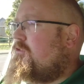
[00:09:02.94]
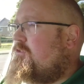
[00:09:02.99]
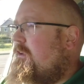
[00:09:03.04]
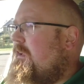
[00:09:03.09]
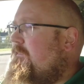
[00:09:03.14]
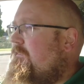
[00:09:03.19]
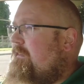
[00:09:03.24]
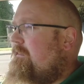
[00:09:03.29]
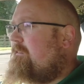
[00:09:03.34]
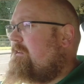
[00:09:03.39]

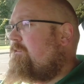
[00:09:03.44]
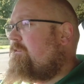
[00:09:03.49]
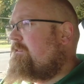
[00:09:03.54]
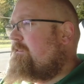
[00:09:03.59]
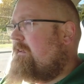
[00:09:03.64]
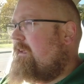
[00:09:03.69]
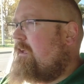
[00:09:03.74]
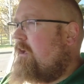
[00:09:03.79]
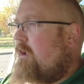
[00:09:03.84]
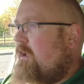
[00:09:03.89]

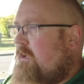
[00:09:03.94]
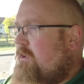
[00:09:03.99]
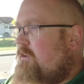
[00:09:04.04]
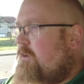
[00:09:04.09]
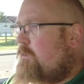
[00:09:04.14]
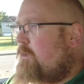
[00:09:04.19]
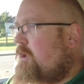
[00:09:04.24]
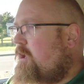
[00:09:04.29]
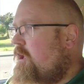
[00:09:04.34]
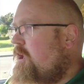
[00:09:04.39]
GV70, I can
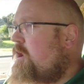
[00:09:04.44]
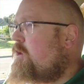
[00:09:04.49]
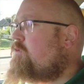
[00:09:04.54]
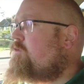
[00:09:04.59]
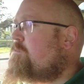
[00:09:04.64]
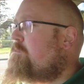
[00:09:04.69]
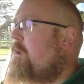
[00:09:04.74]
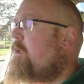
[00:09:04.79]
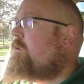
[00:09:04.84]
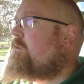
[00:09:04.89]
do a
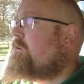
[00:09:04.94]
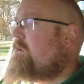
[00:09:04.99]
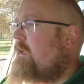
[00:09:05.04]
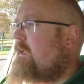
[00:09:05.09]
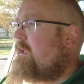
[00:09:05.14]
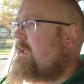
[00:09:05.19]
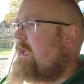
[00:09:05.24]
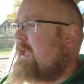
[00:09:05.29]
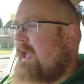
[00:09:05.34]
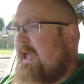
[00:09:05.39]
huge bulk
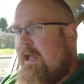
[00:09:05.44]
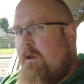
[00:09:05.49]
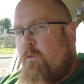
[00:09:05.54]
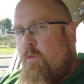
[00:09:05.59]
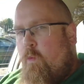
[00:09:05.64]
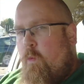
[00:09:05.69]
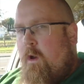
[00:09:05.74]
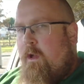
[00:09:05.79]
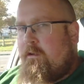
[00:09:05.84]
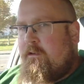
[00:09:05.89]
in
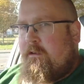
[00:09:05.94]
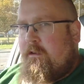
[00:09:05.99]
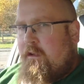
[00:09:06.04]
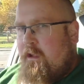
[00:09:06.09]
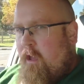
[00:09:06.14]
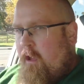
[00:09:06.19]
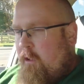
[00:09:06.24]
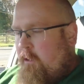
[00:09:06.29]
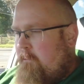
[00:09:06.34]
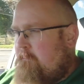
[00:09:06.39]
one
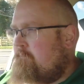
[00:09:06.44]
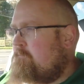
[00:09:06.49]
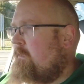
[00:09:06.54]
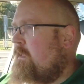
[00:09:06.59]
go.